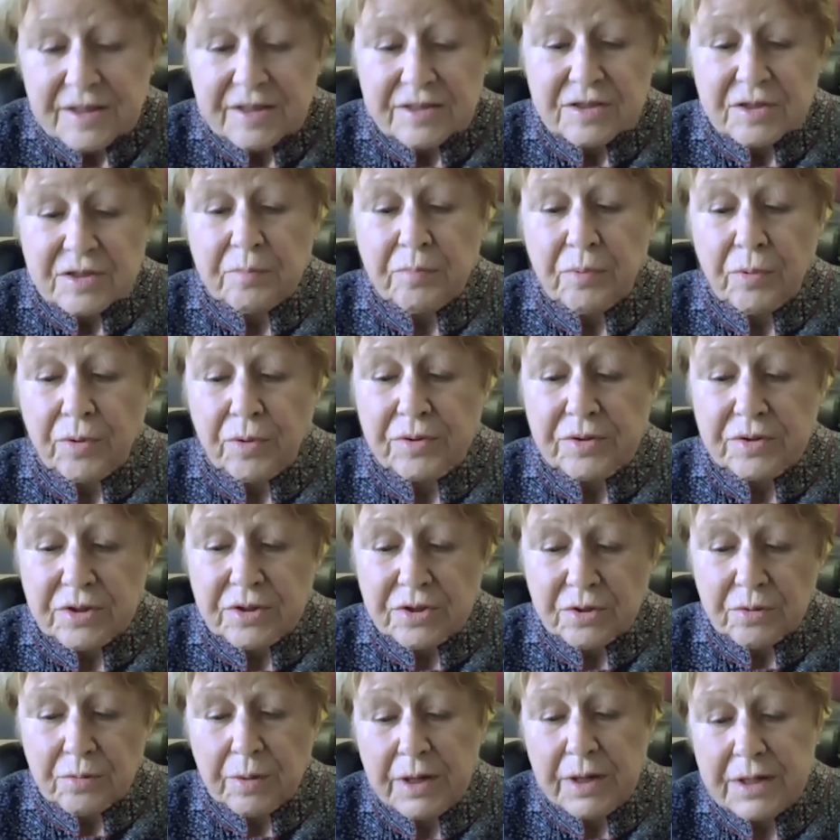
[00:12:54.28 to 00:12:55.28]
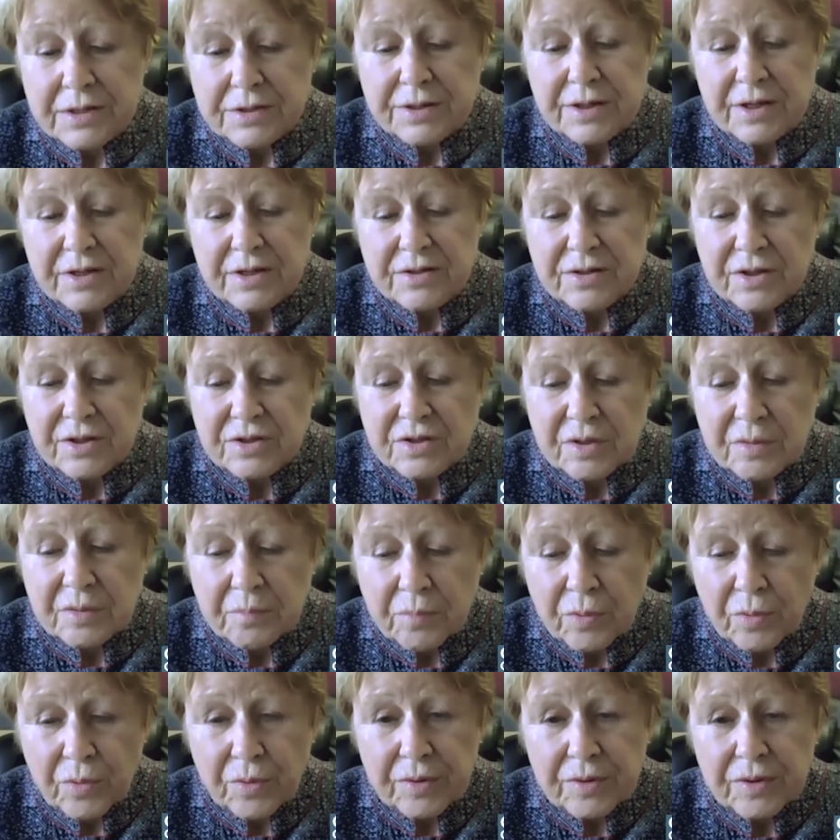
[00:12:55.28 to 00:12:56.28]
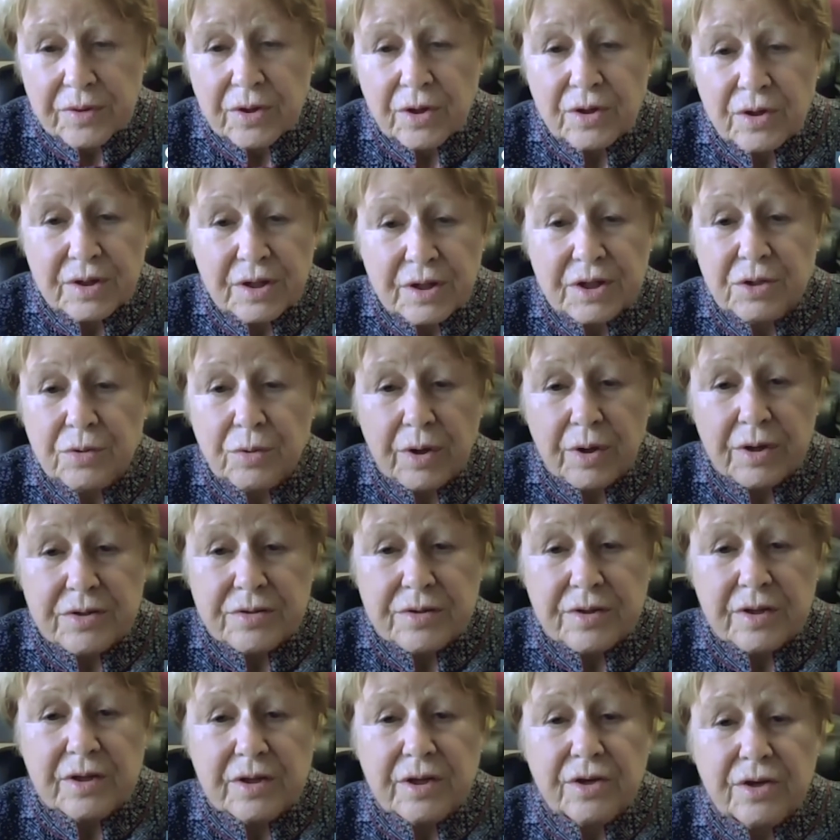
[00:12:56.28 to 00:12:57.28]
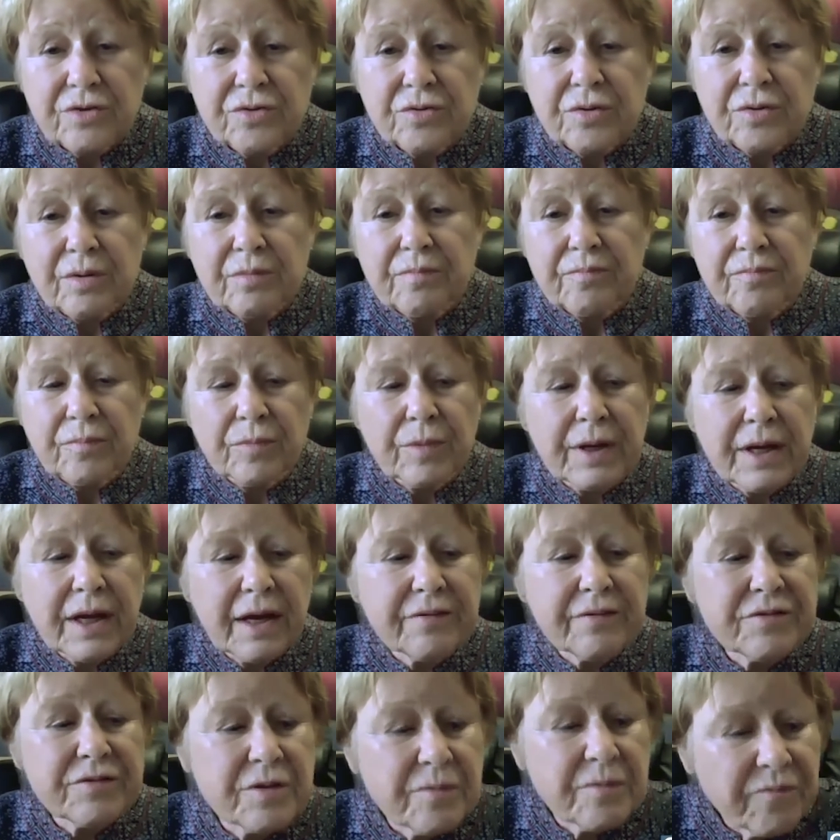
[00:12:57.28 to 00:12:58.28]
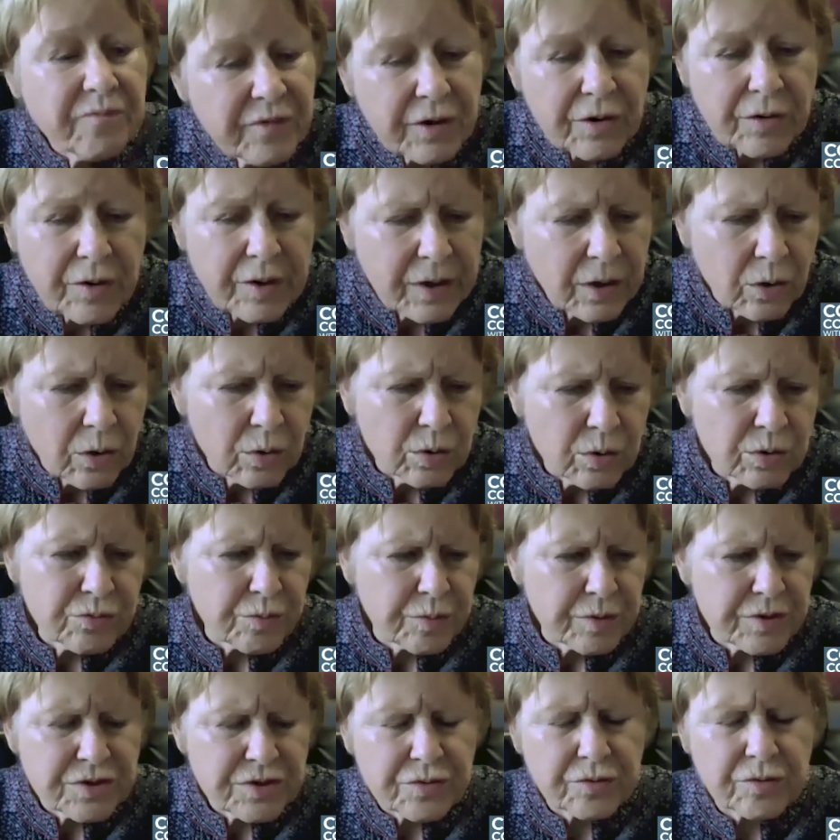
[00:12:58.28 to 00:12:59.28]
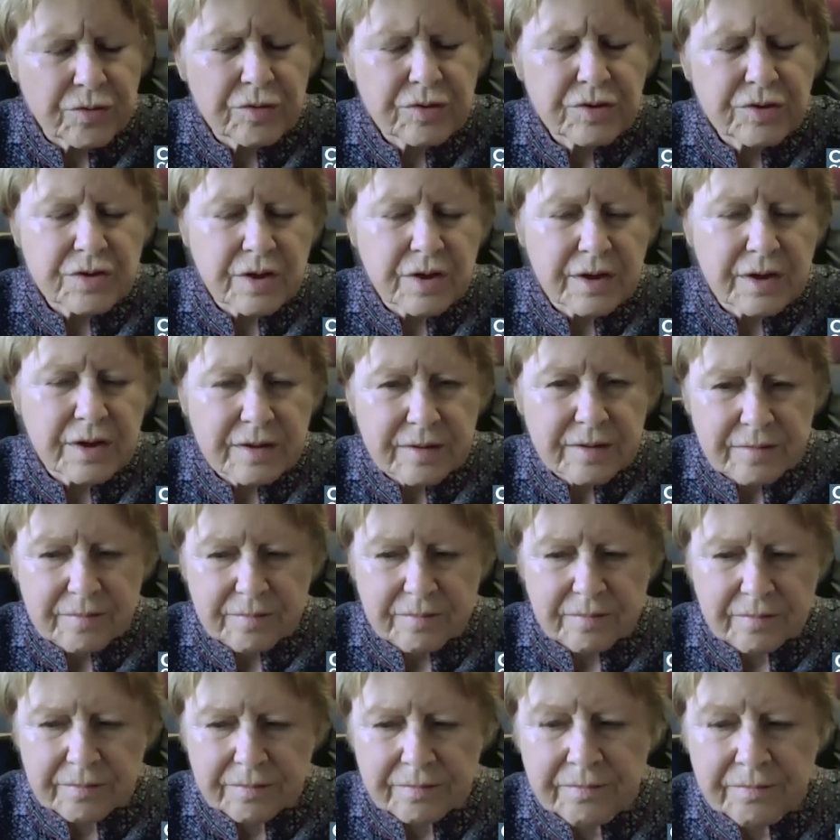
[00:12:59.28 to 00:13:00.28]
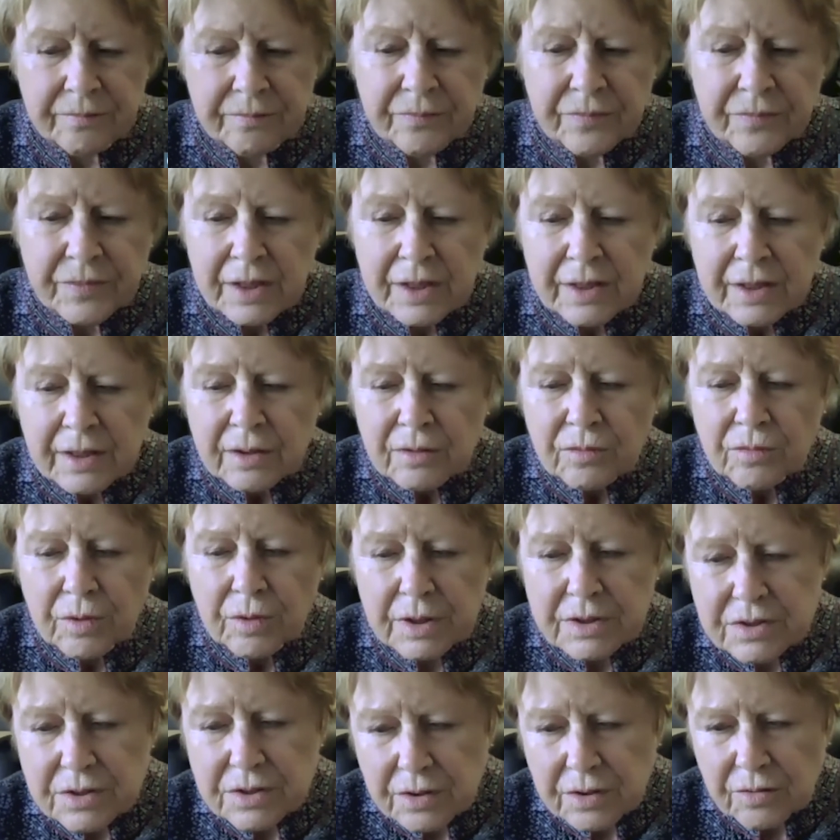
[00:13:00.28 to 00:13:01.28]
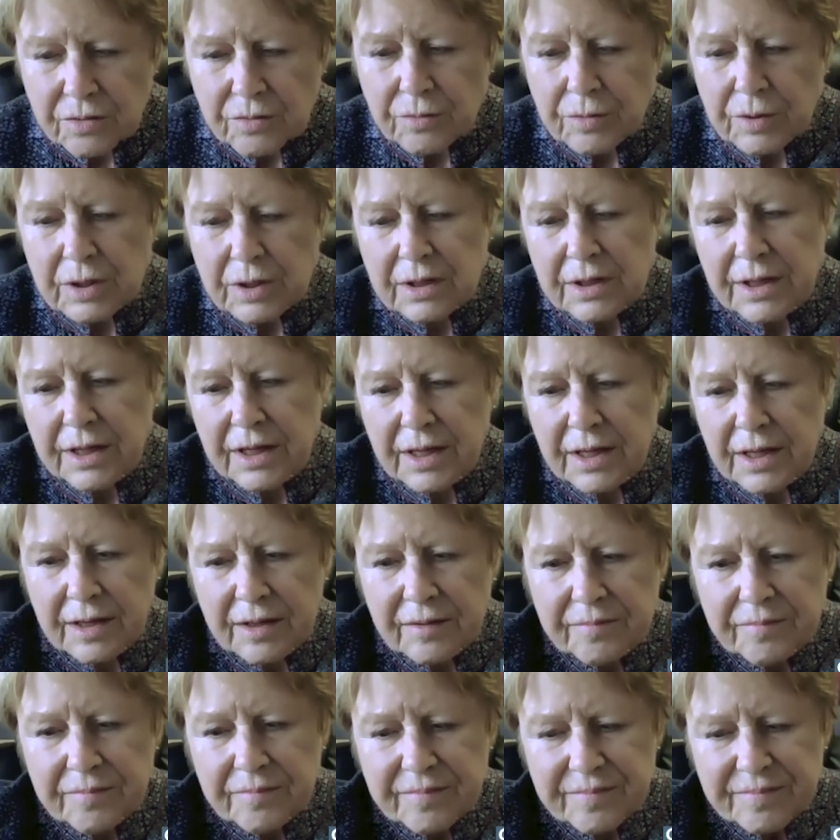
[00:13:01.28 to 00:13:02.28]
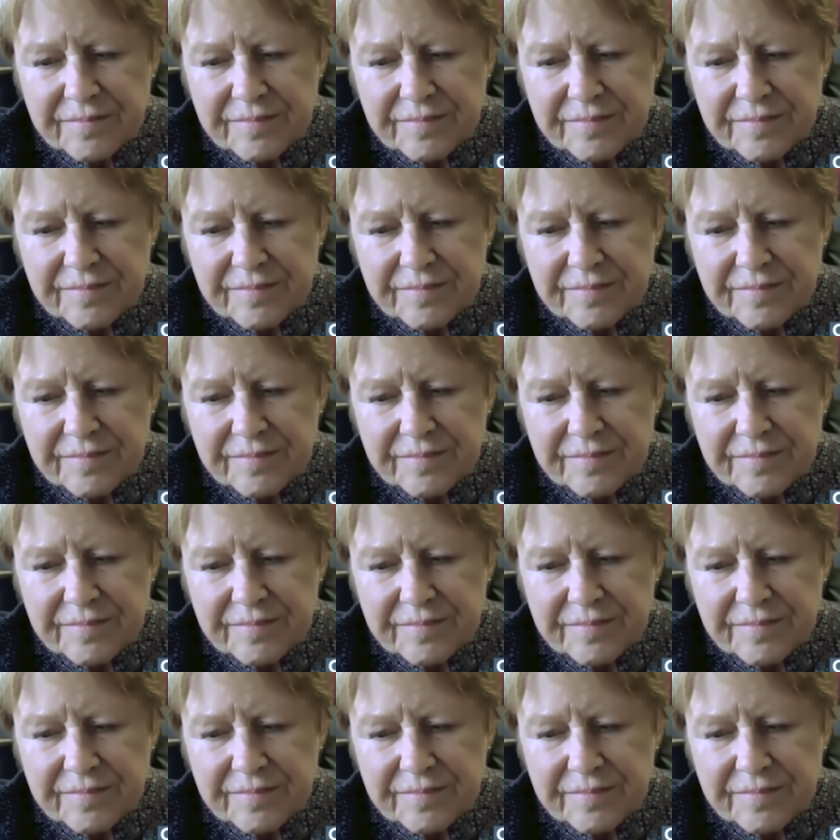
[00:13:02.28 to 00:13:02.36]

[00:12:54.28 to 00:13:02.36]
it's important to us, as it's important all across the country. We have some very old research that wasn't really